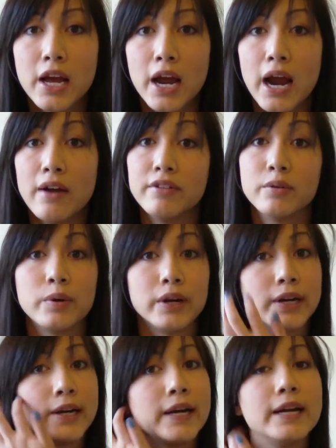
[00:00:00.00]

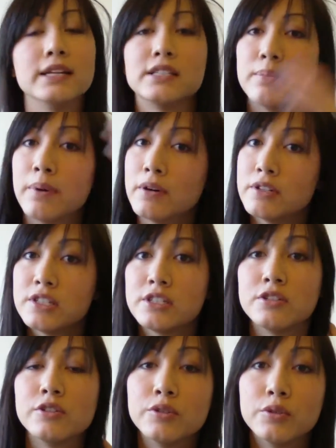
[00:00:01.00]
everywhere and it's supposed
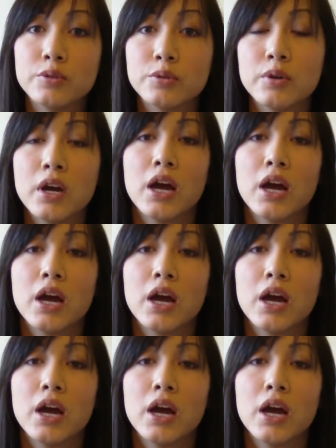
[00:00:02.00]
to